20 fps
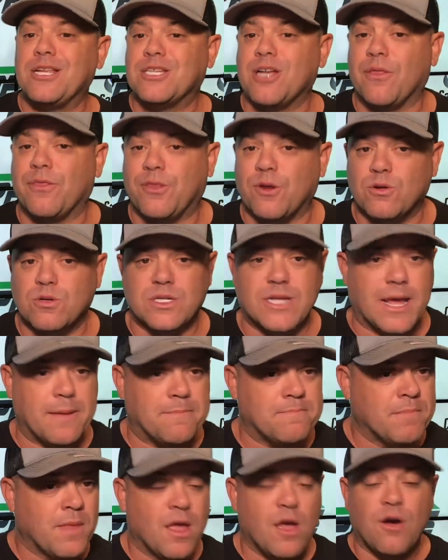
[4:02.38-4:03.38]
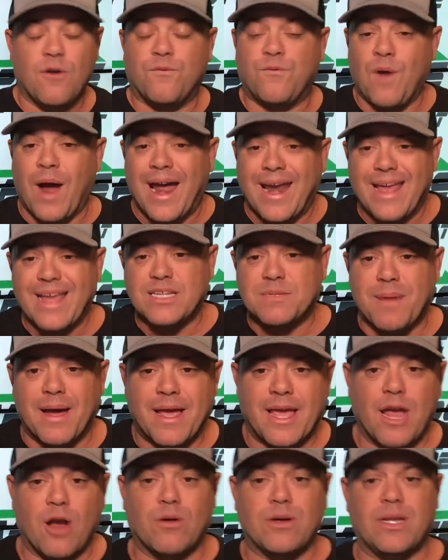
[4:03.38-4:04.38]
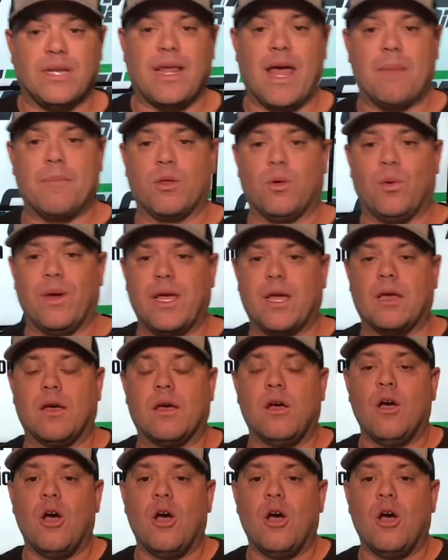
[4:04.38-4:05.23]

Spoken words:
on Thursday. Friday is my guaranteed game of the week.